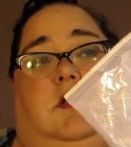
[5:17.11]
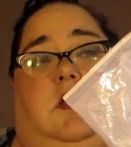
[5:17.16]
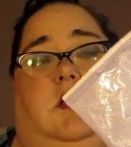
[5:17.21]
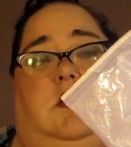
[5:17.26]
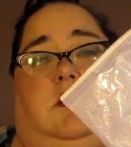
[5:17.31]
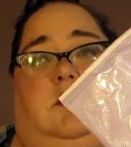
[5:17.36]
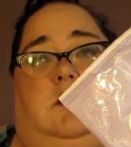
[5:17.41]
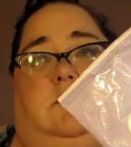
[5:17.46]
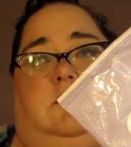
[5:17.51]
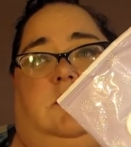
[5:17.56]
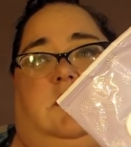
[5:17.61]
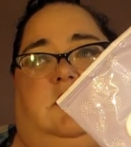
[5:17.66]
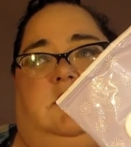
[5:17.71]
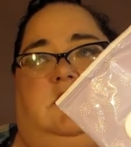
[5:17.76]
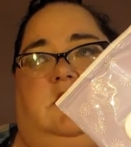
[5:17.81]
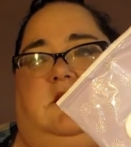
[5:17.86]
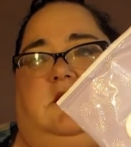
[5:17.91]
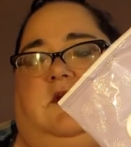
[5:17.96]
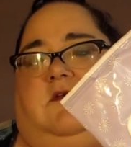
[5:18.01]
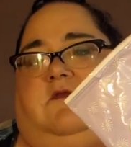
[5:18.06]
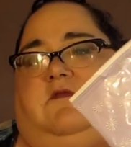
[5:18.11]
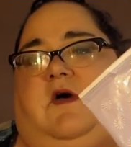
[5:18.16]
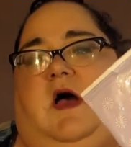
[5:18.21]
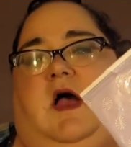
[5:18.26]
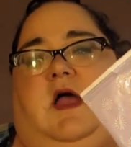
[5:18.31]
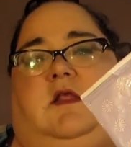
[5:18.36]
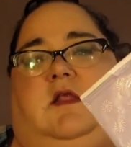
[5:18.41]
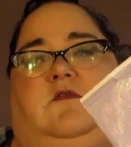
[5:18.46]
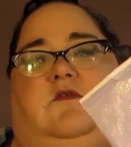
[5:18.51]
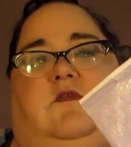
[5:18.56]
Um, I think they're
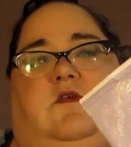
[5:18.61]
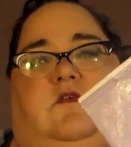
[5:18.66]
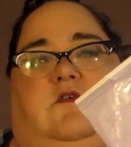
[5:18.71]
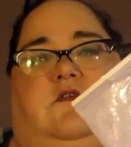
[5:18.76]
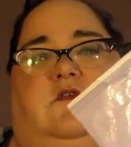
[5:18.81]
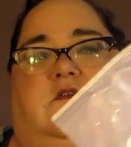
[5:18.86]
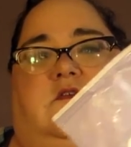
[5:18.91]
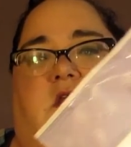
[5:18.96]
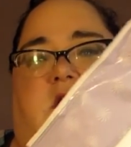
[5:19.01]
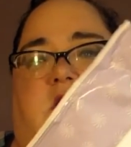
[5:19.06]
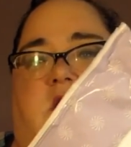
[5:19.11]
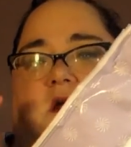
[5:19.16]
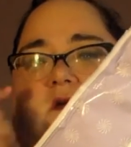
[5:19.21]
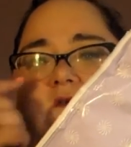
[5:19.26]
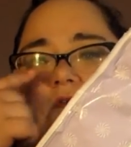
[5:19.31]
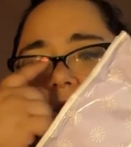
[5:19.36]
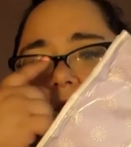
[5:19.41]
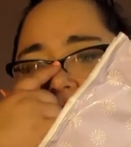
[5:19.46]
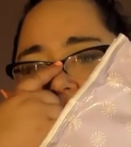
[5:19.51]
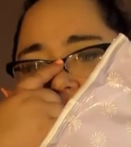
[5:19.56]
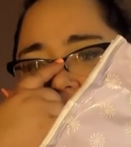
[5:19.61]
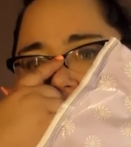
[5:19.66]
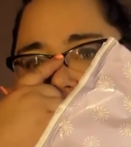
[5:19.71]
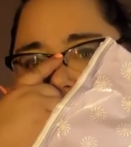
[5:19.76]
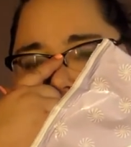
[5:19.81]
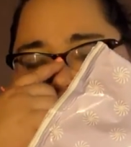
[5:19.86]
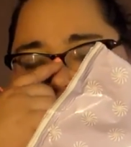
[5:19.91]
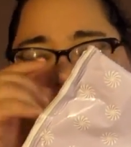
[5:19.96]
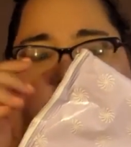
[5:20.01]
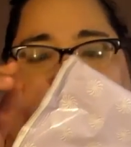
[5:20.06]
fine for just taking off your
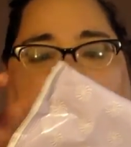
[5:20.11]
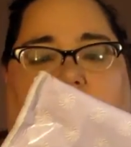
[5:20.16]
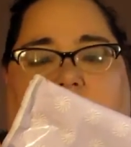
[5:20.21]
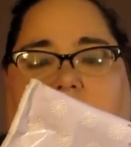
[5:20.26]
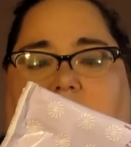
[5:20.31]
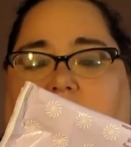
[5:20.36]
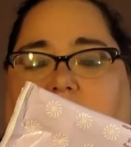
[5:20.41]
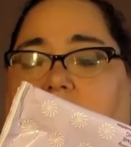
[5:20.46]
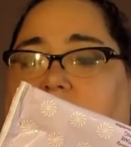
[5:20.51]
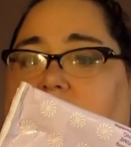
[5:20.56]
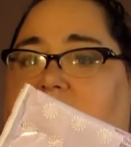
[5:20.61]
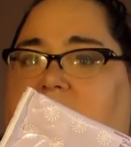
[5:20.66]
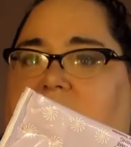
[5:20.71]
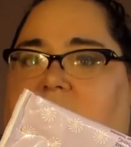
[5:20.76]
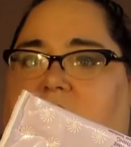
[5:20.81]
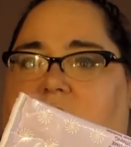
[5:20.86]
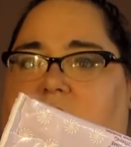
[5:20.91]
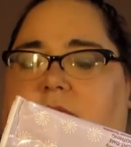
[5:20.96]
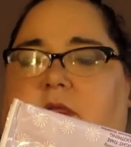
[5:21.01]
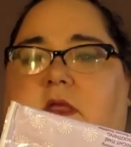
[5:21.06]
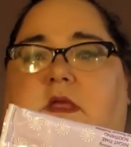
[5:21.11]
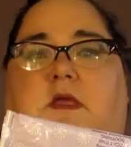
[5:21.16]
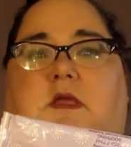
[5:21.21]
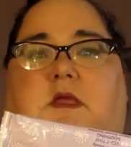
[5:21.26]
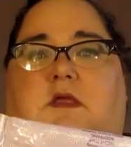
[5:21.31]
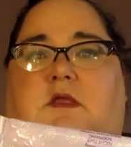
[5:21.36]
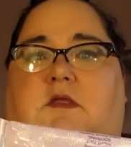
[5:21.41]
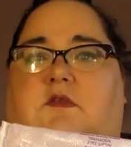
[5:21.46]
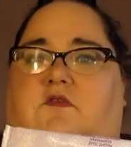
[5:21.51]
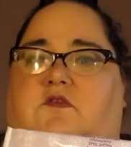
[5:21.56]
makeup, not your eye makeup.
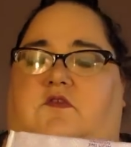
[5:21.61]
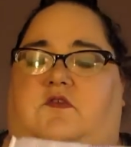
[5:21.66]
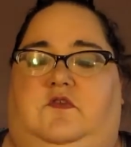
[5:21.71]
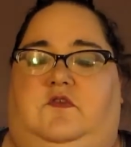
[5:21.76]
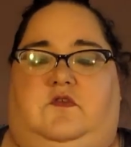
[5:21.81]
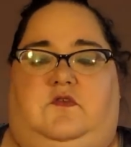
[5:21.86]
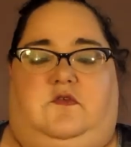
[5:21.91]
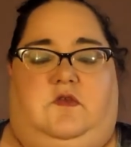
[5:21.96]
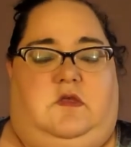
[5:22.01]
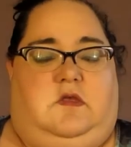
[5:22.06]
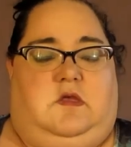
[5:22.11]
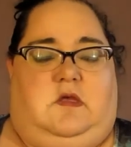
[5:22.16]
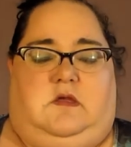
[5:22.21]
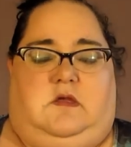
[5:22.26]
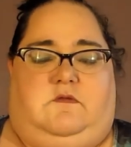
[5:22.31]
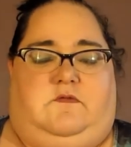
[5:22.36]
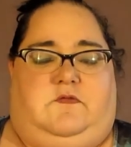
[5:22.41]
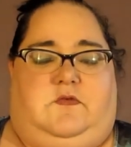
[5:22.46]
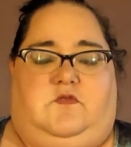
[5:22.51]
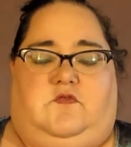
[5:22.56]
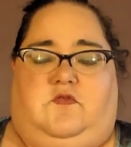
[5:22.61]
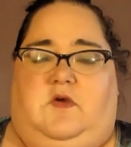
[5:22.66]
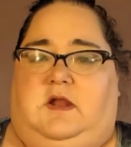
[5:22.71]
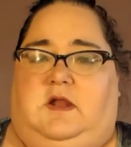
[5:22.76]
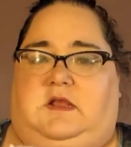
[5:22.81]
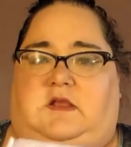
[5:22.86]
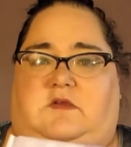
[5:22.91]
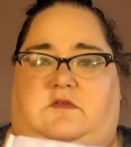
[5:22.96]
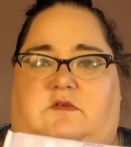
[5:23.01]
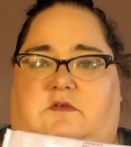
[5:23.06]
Uh, if you try
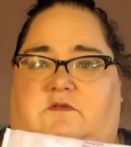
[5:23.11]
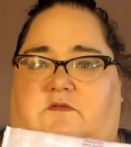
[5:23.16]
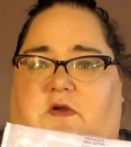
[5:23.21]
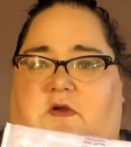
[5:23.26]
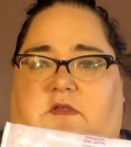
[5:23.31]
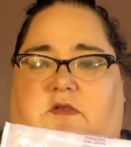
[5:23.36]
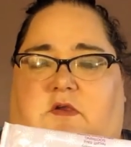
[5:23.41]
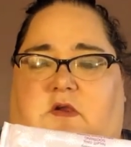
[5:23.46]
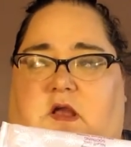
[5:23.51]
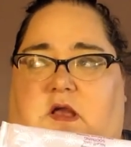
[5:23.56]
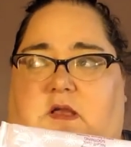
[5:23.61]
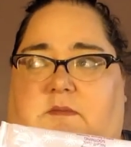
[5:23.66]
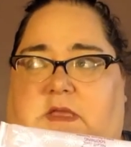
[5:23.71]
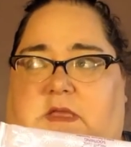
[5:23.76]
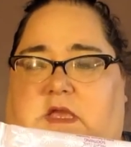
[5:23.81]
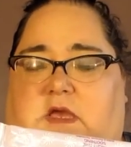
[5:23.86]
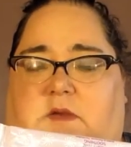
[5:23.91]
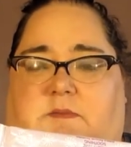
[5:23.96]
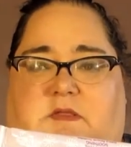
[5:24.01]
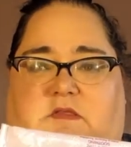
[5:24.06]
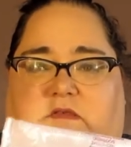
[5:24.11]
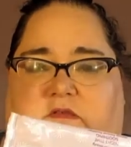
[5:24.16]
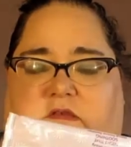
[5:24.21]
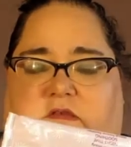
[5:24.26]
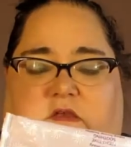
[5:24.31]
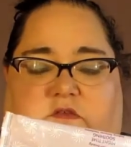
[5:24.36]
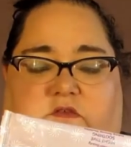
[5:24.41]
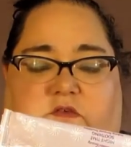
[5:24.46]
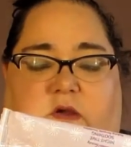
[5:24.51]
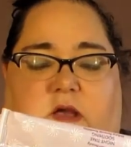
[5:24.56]
to use it on your eye makeup, it
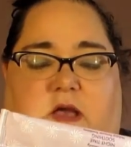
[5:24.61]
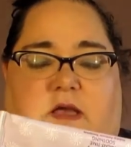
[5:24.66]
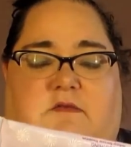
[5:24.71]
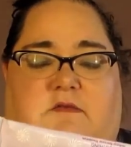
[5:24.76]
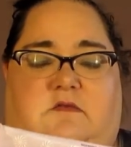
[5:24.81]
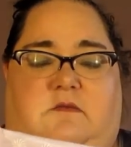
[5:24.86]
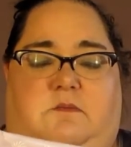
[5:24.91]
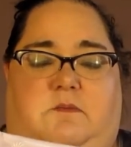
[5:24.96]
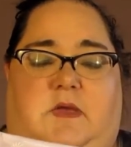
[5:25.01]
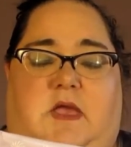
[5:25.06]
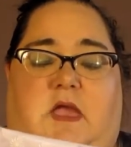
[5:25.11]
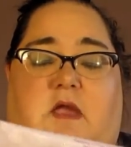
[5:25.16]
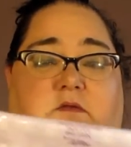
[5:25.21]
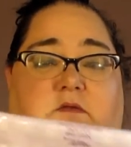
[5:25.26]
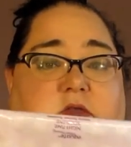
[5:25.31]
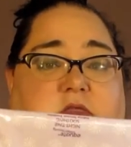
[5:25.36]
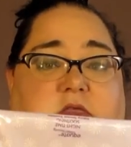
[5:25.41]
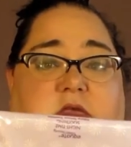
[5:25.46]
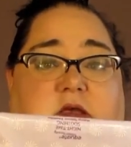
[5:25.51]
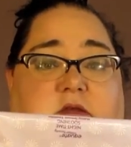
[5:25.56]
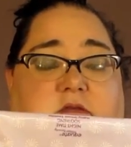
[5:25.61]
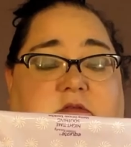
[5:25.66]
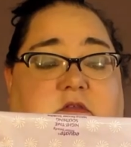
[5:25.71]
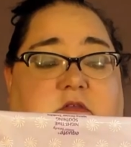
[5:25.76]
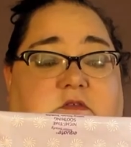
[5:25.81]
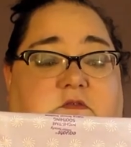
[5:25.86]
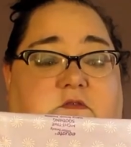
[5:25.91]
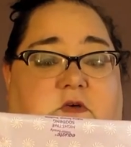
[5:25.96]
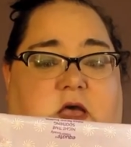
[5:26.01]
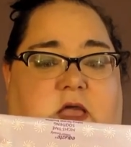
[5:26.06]
stings your eyes, but everything else
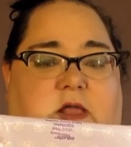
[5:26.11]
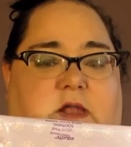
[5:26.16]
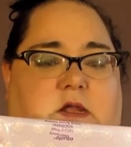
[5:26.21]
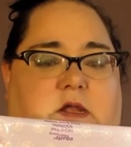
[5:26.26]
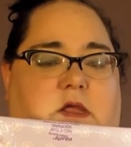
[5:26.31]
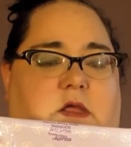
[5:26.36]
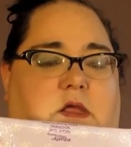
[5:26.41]
is fine.